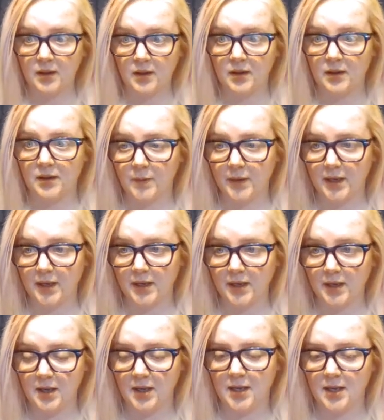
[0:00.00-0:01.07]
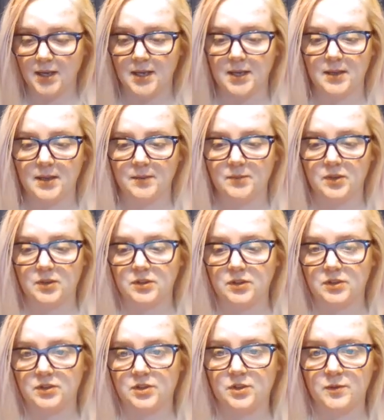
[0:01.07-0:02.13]
Anyway, I am
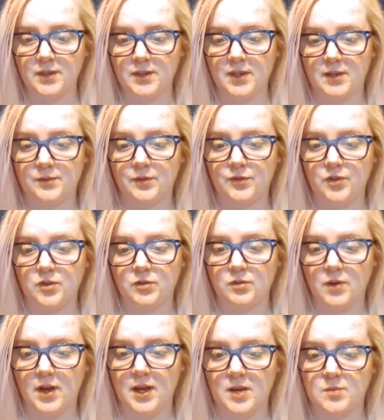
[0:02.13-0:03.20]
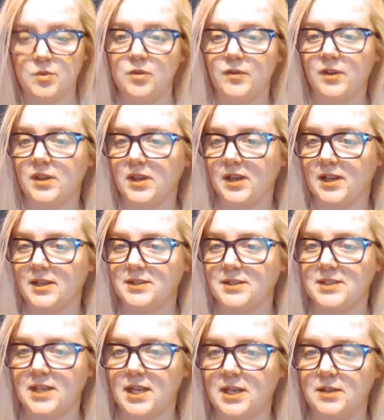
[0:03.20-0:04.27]
doing a review on a movie that has
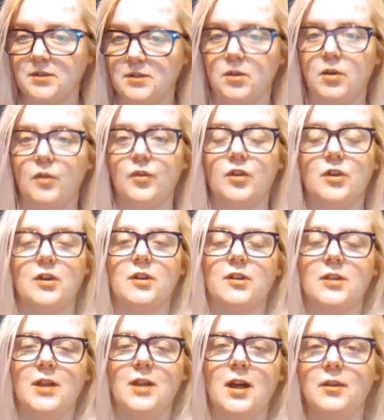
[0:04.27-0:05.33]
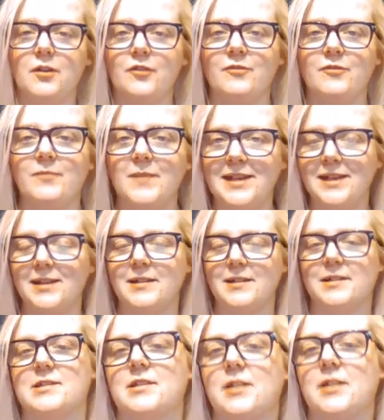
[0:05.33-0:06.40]
taken over a lot of
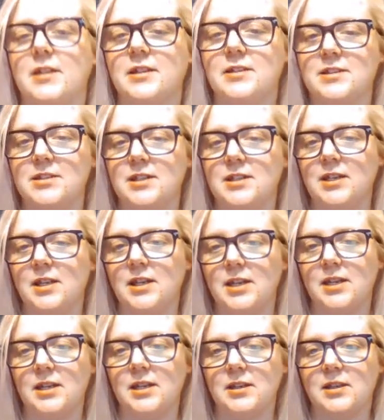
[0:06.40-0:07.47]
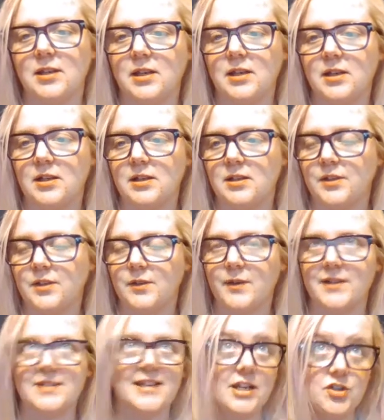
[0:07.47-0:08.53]
media sites, and they're
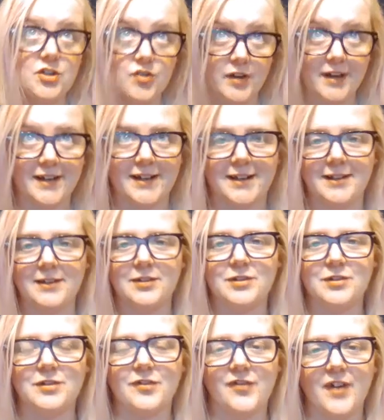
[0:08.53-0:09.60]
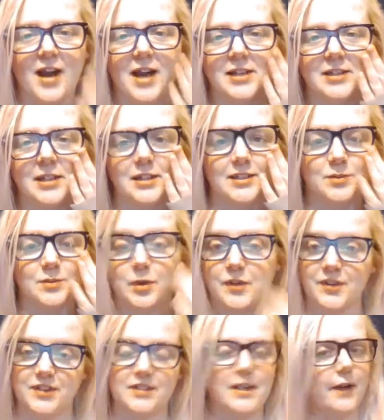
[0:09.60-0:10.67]
exaggerating the fact that it's one
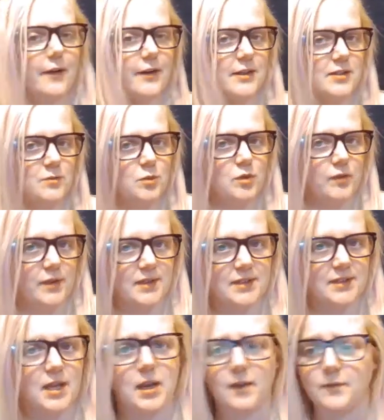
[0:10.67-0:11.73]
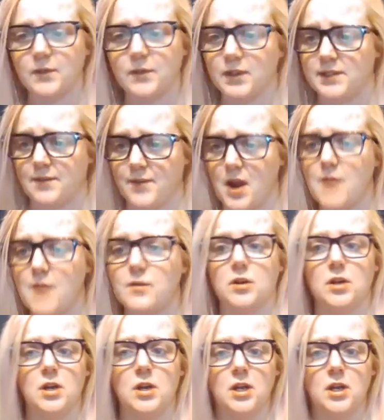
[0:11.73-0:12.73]
of the scariest movies that Netflix have ever